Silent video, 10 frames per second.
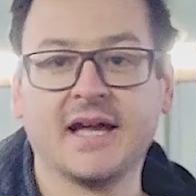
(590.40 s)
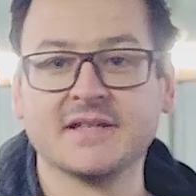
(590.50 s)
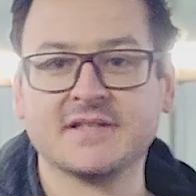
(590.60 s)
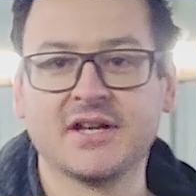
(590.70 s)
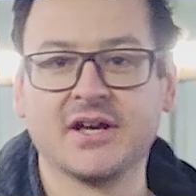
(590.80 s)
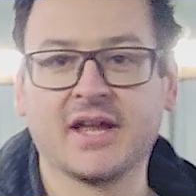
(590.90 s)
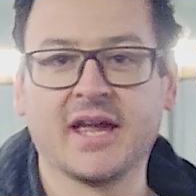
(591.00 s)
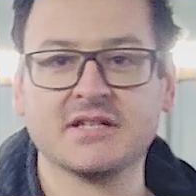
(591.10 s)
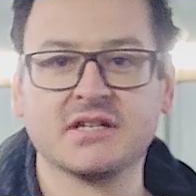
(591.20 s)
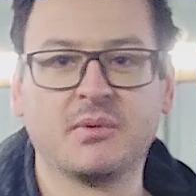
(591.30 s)
It's
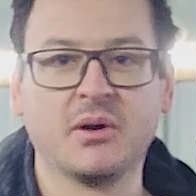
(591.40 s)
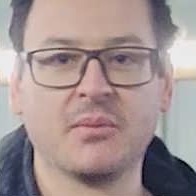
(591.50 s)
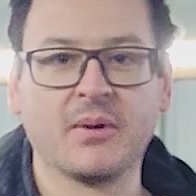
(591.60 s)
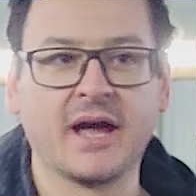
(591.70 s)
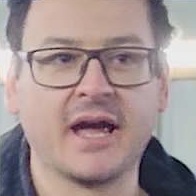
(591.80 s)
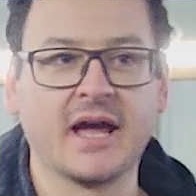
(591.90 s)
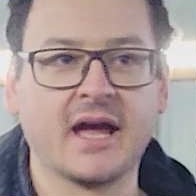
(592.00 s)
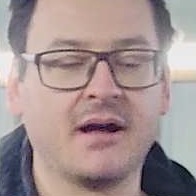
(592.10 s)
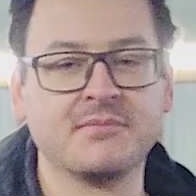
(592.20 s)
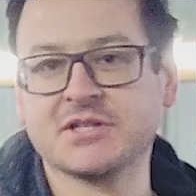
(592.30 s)
getting to the point where
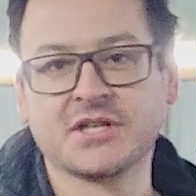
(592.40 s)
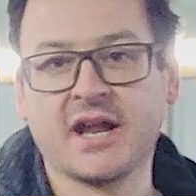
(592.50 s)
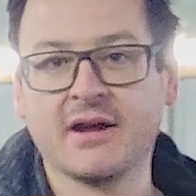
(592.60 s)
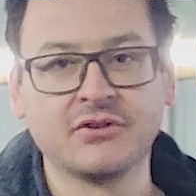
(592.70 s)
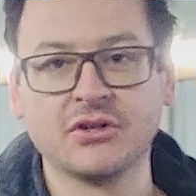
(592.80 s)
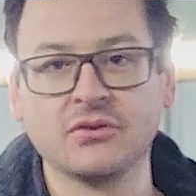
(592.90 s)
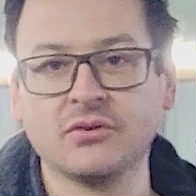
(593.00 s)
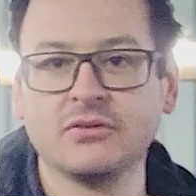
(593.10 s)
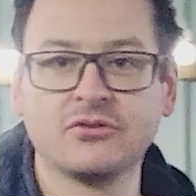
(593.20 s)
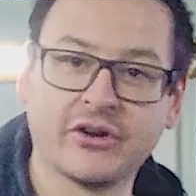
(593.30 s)
I'm just gonna have
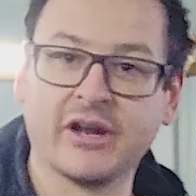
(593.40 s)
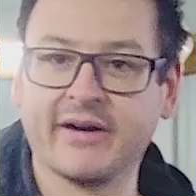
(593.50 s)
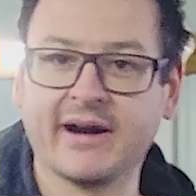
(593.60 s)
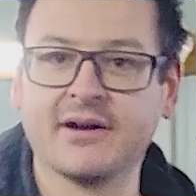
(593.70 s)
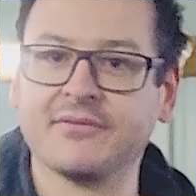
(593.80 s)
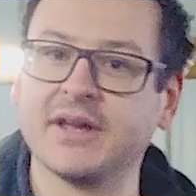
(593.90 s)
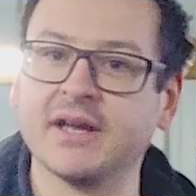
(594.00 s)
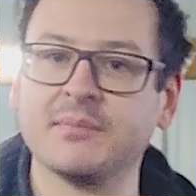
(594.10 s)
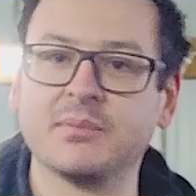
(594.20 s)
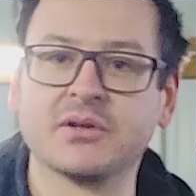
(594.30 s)
to trailer it out of
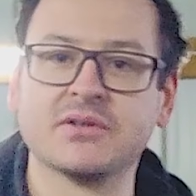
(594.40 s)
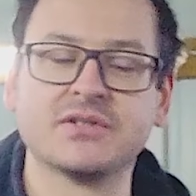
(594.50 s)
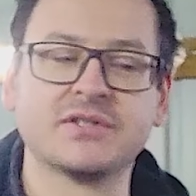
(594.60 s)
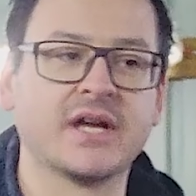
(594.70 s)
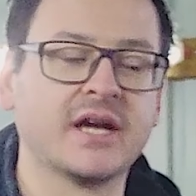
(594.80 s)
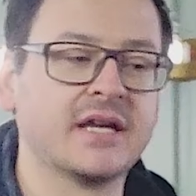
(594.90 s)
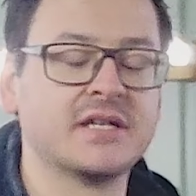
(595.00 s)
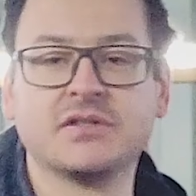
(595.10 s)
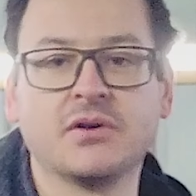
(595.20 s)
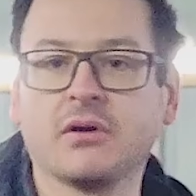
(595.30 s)
here because
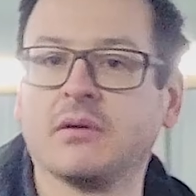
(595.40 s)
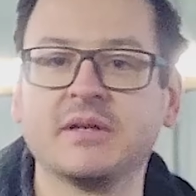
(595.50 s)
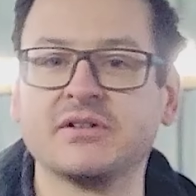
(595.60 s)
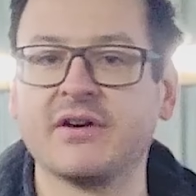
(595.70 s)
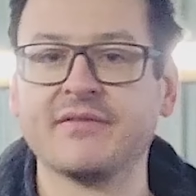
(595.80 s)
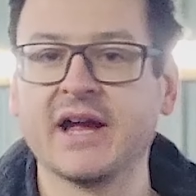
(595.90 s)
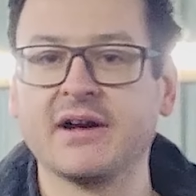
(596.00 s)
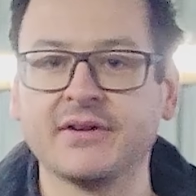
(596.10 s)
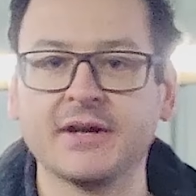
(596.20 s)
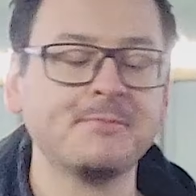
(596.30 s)
it's not gonna be driving out
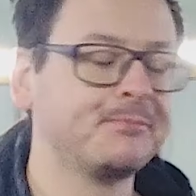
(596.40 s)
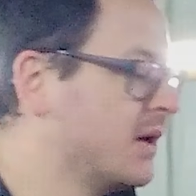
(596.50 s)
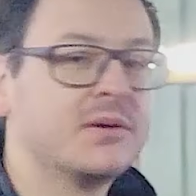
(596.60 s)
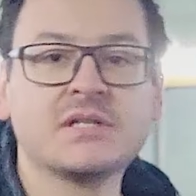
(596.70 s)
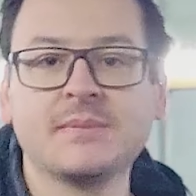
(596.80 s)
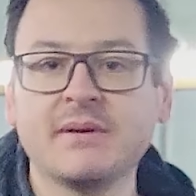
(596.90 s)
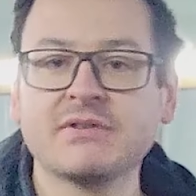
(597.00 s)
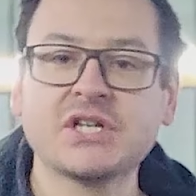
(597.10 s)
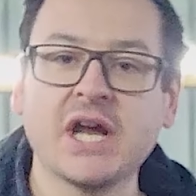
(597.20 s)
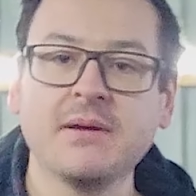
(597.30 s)
of here. Which is a bit of a
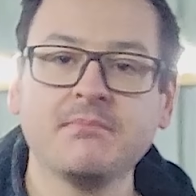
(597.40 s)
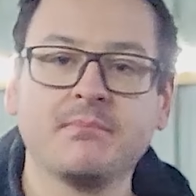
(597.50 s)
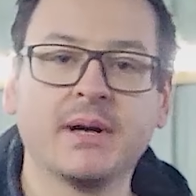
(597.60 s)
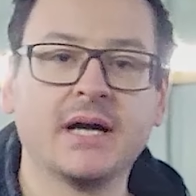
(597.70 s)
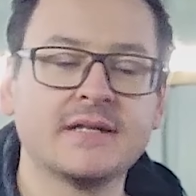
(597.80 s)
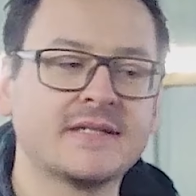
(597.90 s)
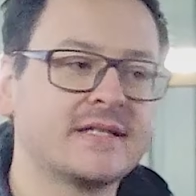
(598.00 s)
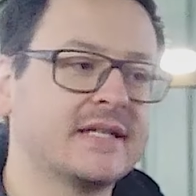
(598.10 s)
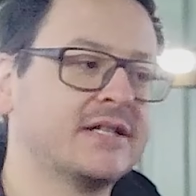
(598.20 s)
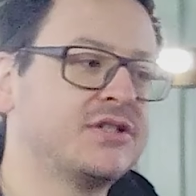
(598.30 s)
shame,
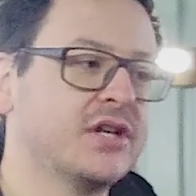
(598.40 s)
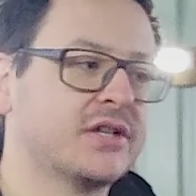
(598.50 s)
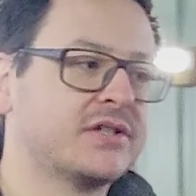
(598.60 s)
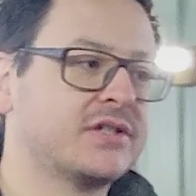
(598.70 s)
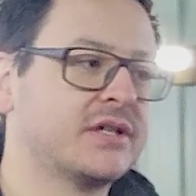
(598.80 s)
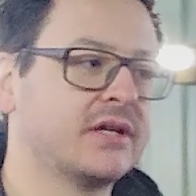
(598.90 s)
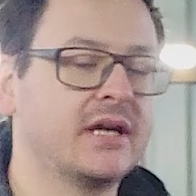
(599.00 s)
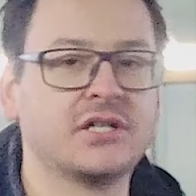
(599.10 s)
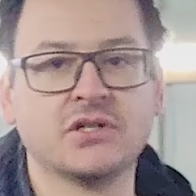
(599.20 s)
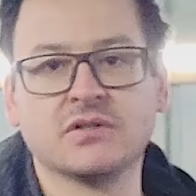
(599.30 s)
but there's just
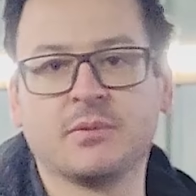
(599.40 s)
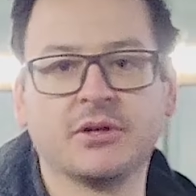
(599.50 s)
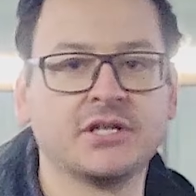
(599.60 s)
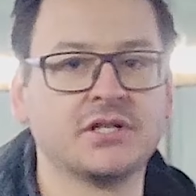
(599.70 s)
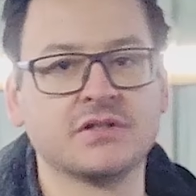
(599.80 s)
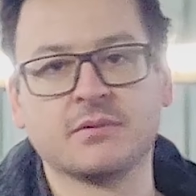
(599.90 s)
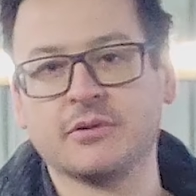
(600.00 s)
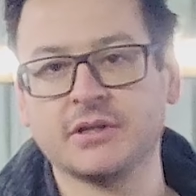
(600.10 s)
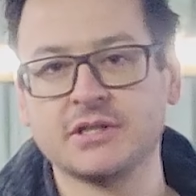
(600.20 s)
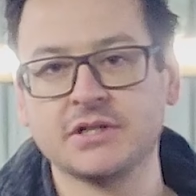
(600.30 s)
issues upon issues
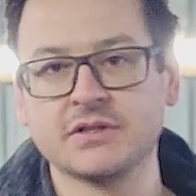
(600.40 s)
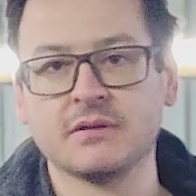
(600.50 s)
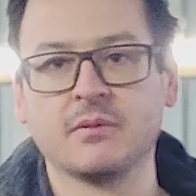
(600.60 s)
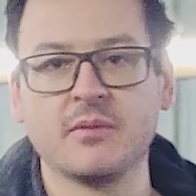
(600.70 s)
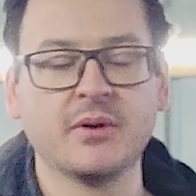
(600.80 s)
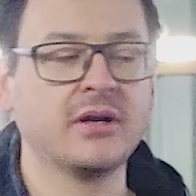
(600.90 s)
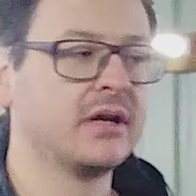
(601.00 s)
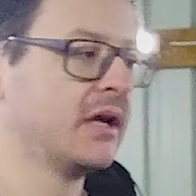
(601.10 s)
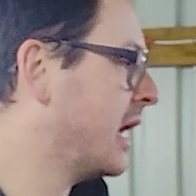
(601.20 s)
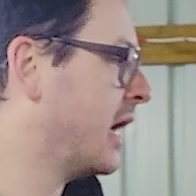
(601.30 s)
upon issues at the
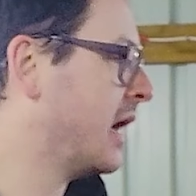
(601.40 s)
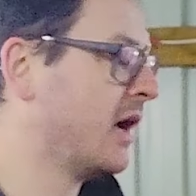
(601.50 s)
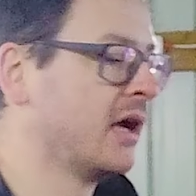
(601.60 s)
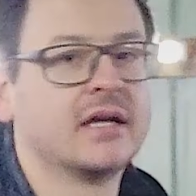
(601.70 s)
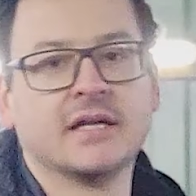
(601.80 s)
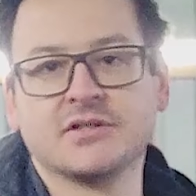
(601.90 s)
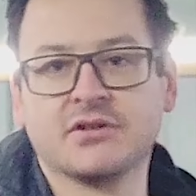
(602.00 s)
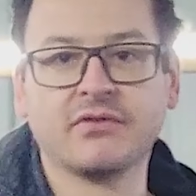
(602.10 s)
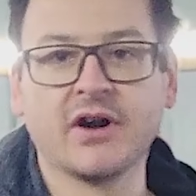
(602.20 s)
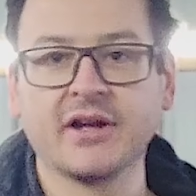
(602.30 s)
moment into
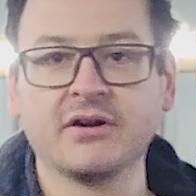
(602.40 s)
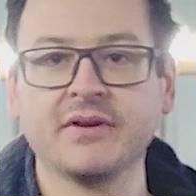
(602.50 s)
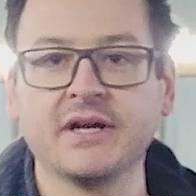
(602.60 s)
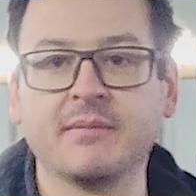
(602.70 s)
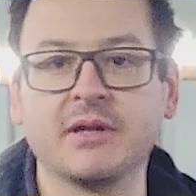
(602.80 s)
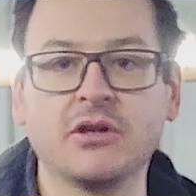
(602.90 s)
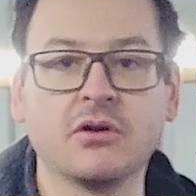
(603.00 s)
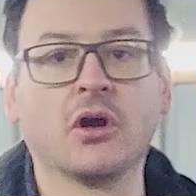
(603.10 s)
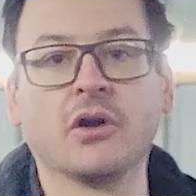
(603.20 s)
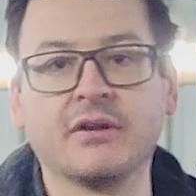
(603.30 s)
the running of it. I mean, you
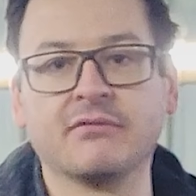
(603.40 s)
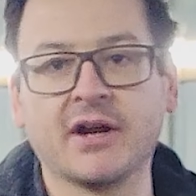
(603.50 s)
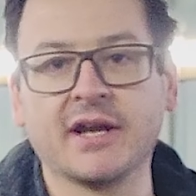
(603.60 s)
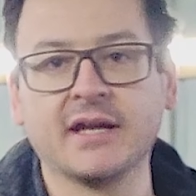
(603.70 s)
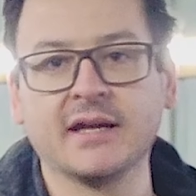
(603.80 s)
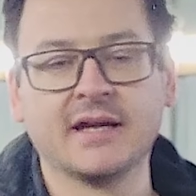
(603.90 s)
heard it running,